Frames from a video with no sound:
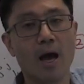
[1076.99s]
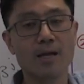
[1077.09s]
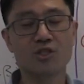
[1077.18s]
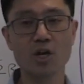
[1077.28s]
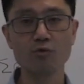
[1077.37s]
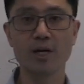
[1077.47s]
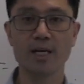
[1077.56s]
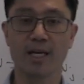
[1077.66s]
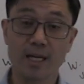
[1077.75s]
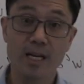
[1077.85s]
And
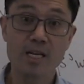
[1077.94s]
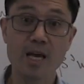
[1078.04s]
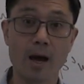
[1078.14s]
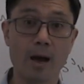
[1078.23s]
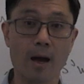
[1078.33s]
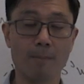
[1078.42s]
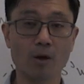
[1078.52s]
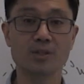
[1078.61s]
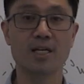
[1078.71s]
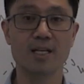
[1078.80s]
generally in linear,
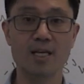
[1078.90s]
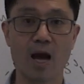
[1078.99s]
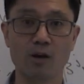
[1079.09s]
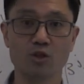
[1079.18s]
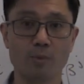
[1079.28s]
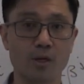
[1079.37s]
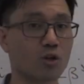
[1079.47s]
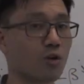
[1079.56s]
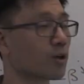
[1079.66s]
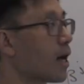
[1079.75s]
multilinear algebra,
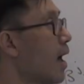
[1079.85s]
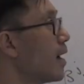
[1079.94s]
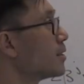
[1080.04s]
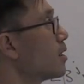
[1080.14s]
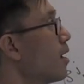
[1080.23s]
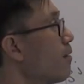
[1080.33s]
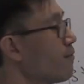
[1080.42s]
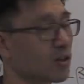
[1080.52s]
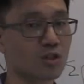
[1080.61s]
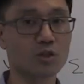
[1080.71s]
you look at uh,
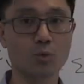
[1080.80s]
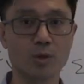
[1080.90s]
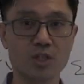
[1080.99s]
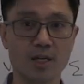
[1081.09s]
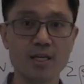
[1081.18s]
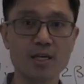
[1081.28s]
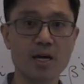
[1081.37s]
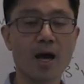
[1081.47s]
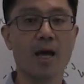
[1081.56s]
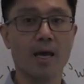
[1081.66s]
functions which are
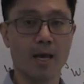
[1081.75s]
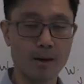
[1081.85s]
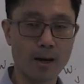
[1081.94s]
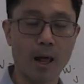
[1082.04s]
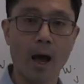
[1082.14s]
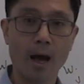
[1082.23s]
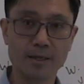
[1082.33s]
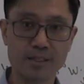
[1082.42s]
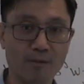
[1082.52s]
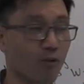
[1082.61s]
linear in
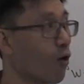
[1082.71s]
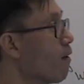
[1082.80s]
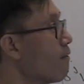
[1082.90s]
several